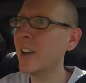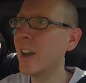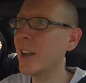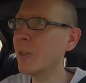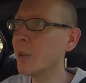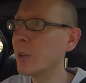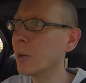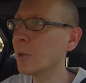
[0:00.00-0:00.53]
I
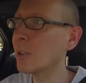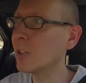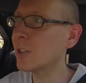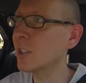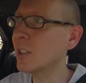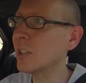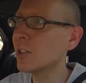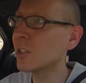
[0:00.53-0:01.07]
don't know, it
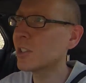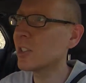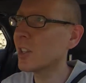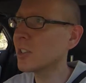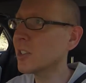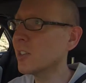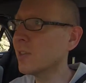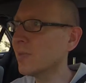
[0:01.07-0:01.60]
just
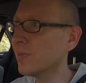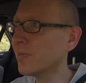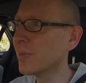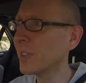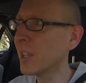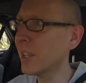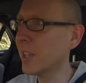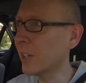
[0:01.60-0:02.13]

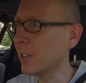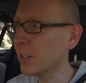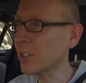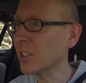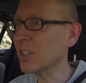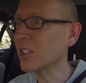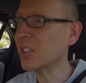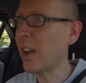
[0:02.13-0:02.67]

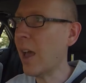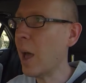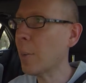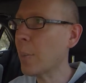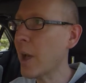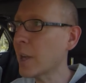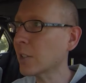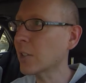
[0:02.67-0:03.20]
doesn't snap
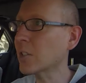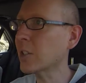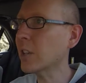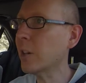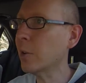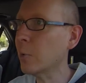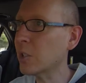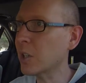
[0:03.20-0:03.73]
back to
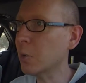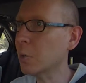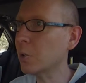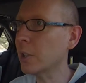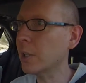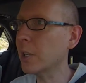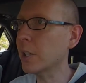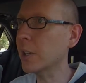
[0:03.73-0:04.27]
center, which I
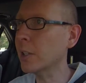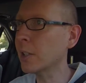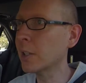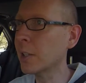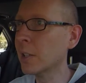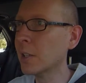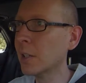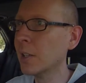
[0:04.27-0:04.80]
really like.
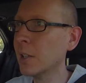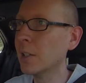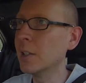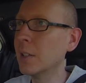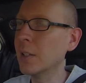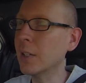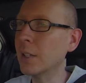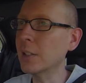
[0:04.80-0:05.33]

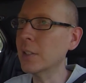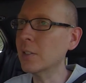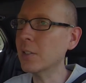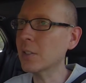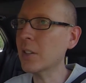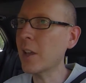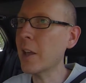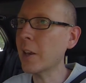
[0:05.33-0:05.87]
It
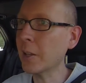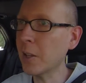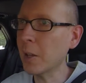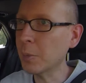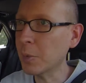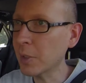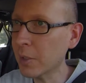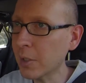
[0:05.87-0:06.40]
just kind of
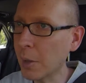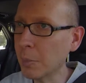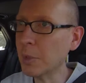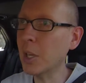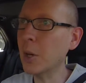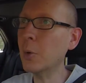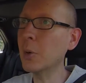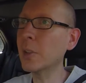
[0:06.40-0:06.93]
kept
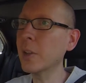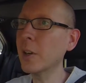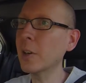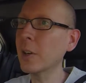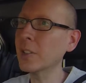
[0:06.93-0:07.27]
going there.